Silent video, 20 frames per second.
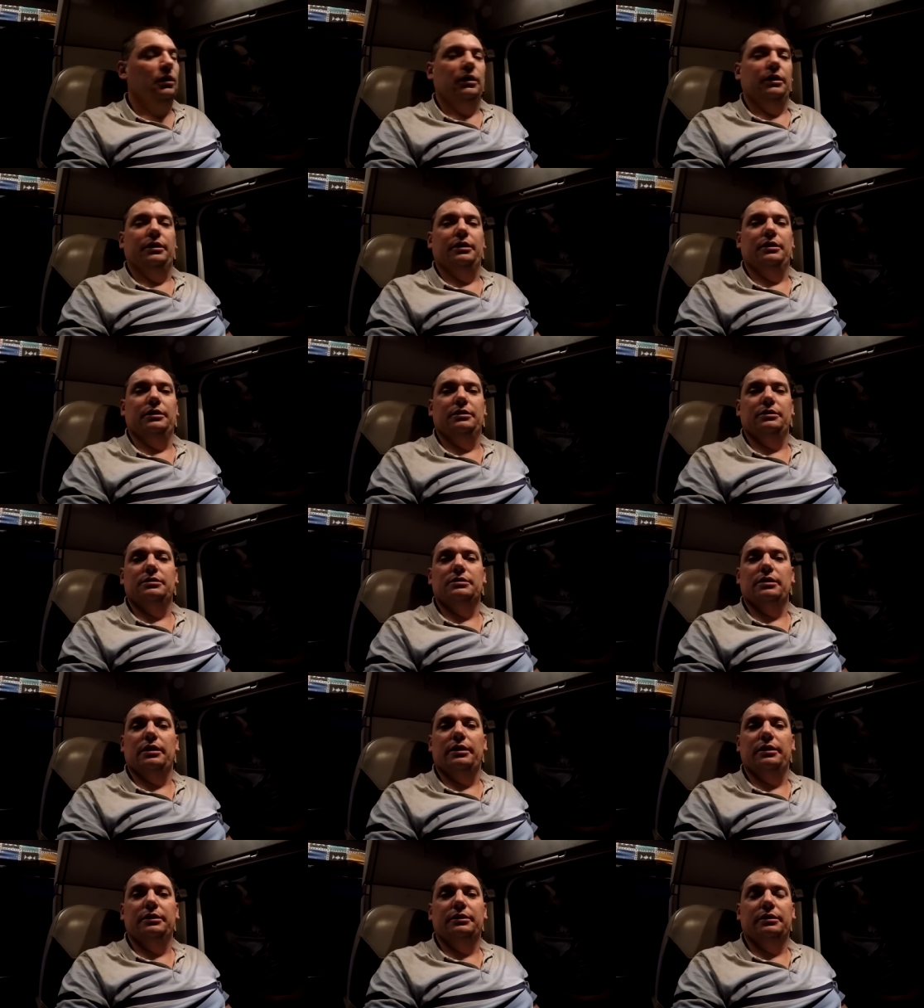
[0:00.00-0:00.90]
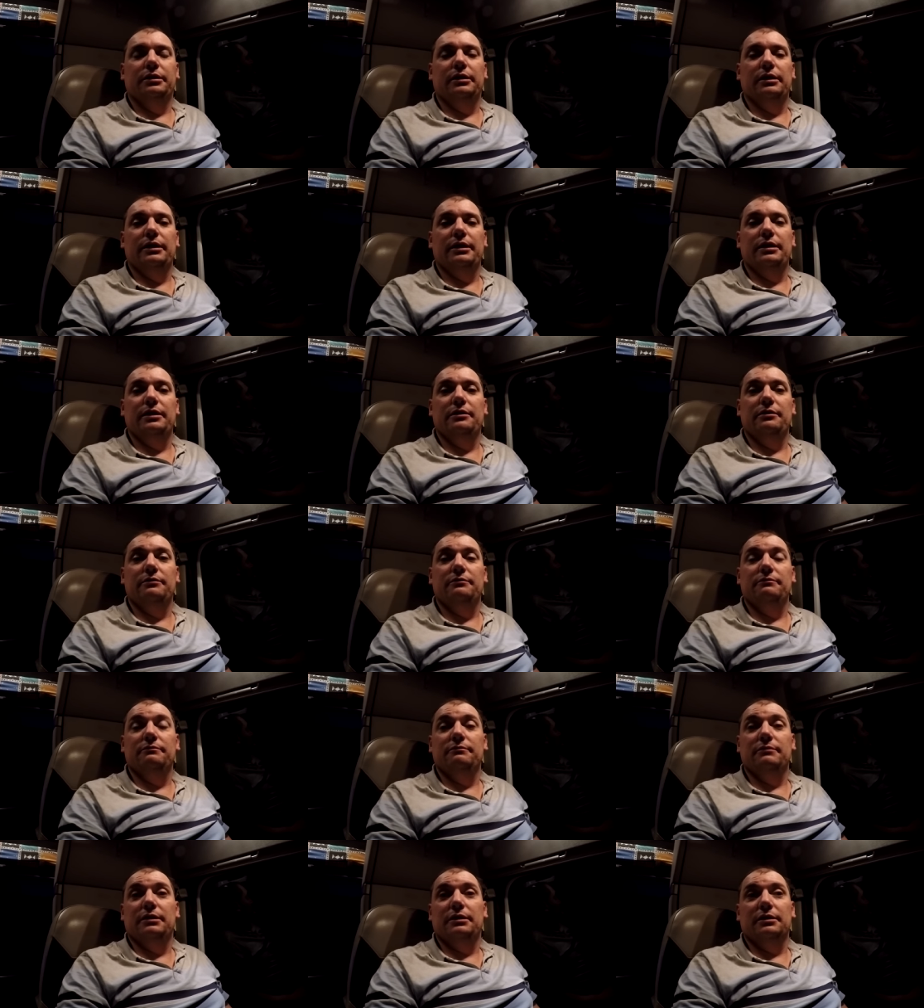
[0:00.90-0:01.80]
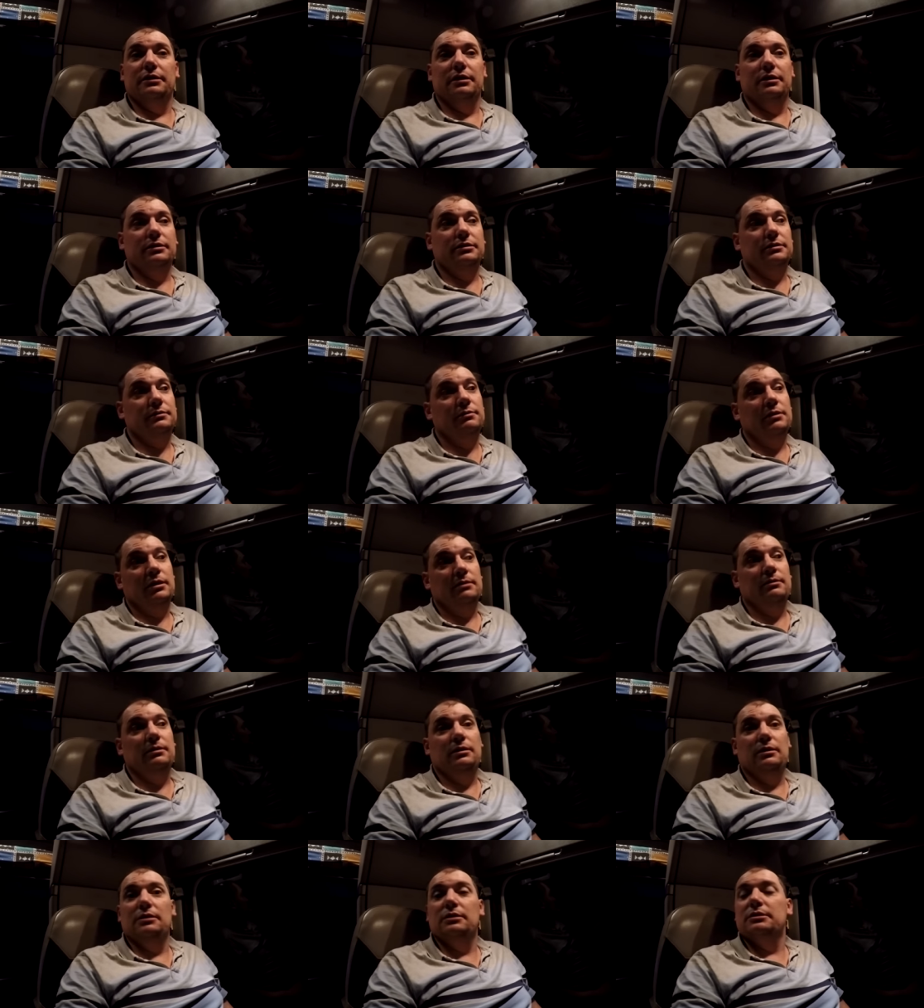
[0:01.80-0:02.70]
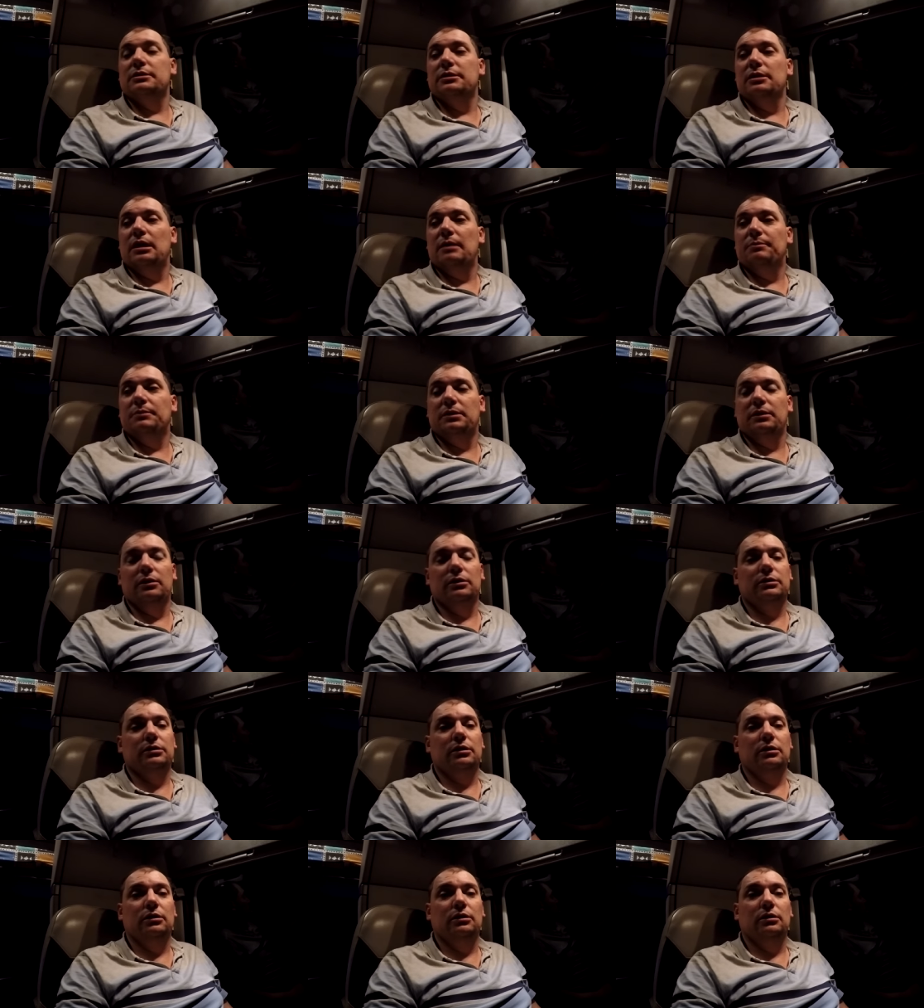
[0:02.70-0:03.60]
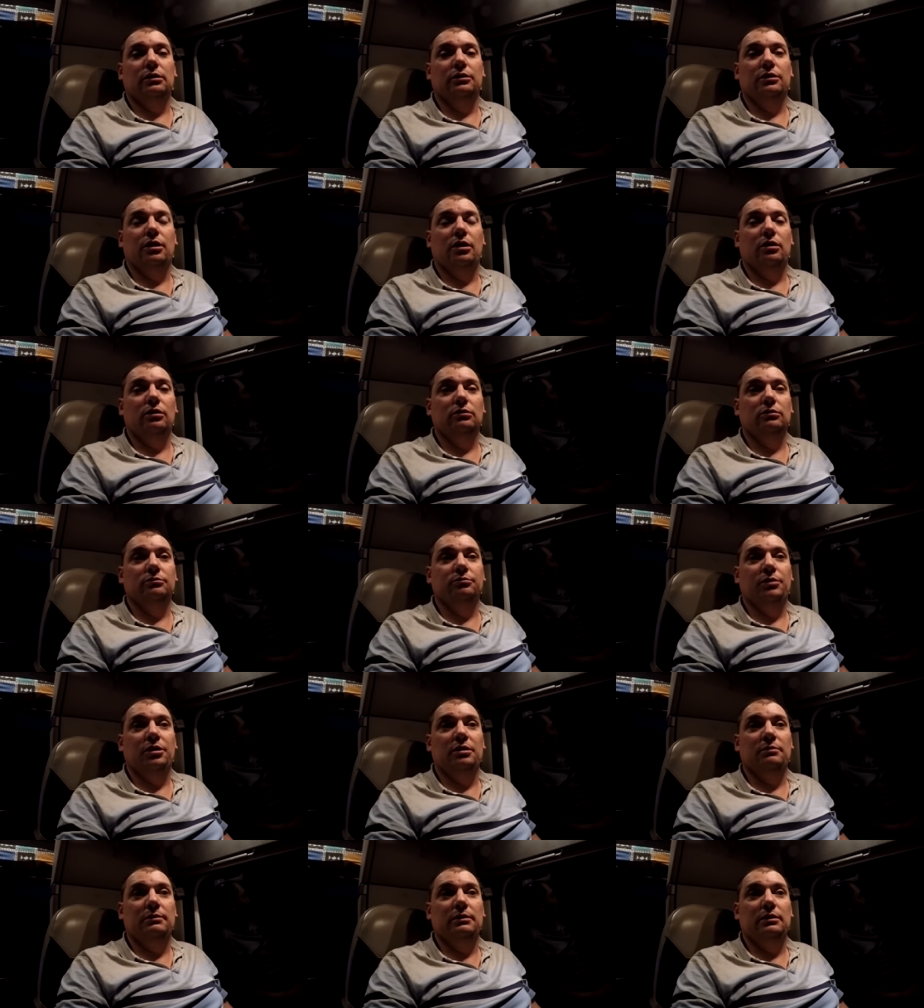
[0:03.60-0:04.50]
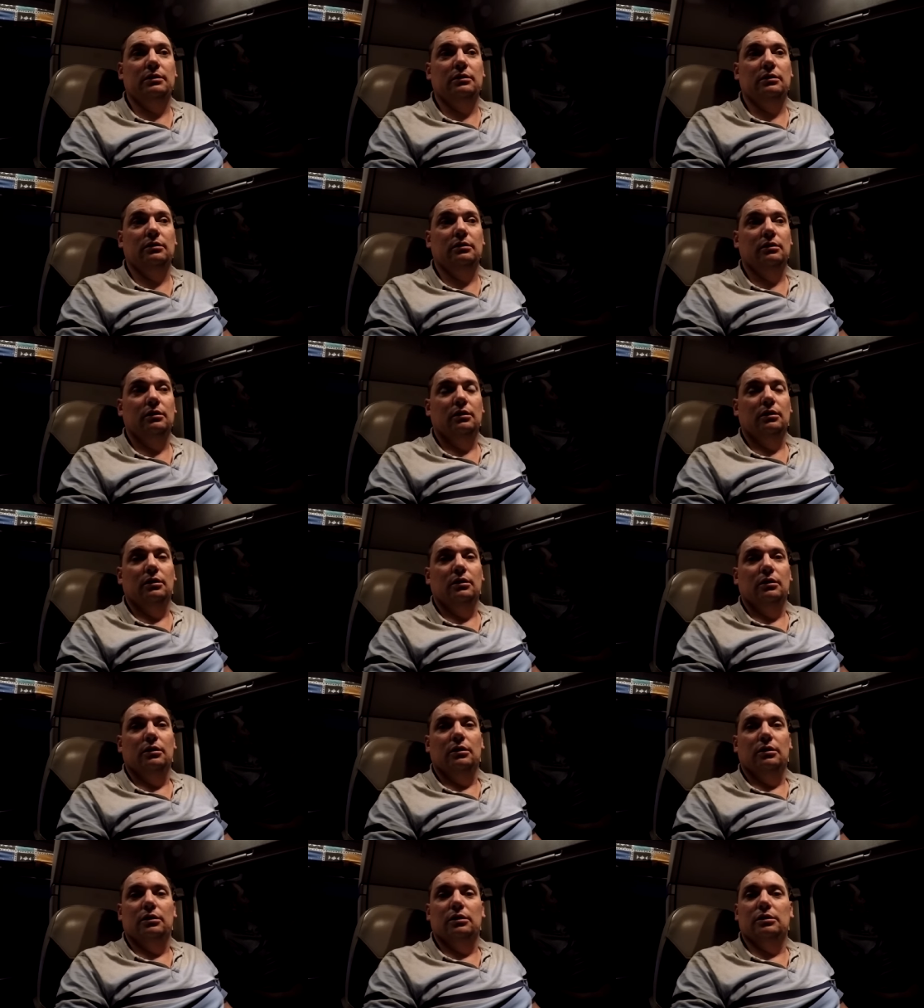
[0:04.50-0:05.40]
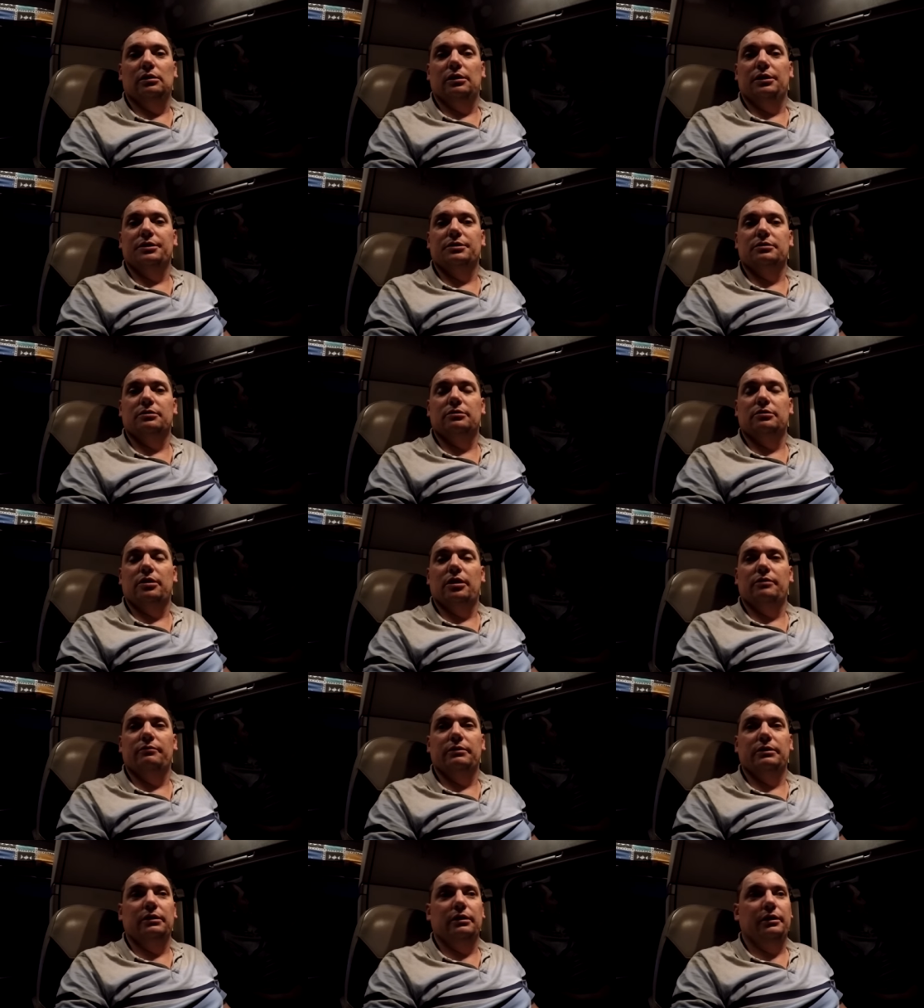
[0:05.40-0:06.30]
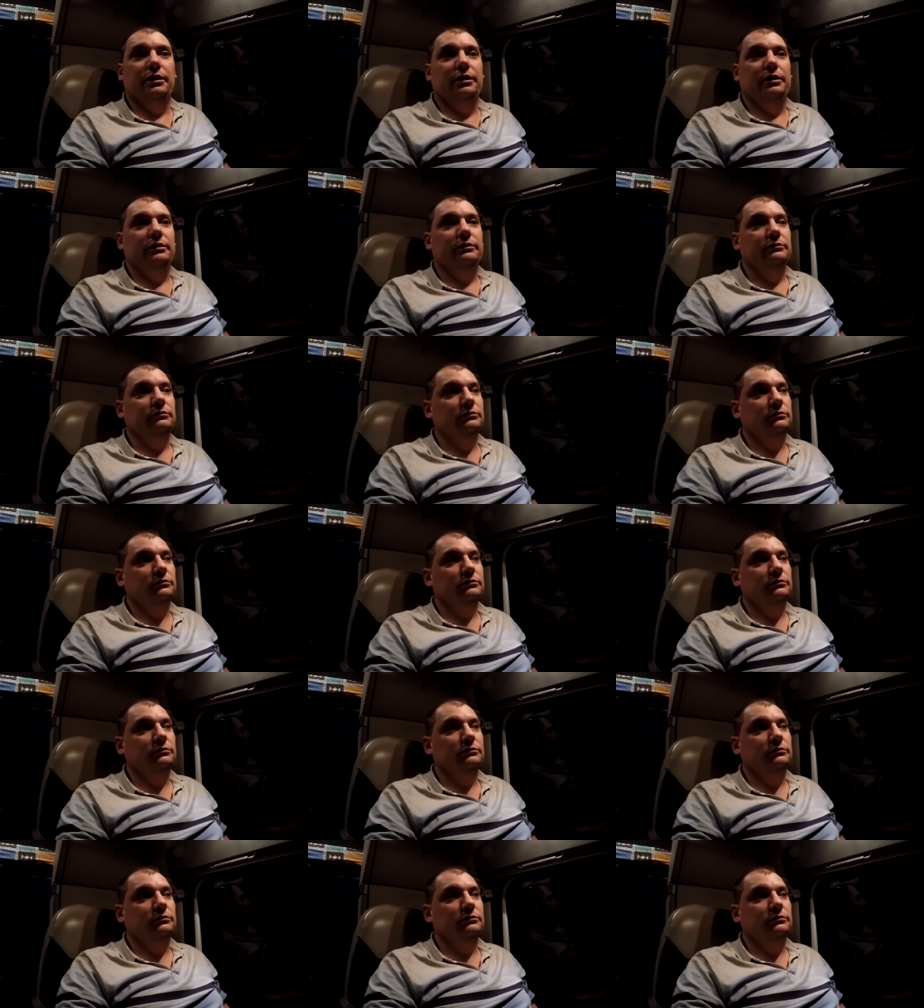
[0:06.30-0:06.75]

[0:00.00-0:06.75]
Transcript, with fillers: He decided to leave. I guess maybe he slept here till now, and maybe he likes to drive at night,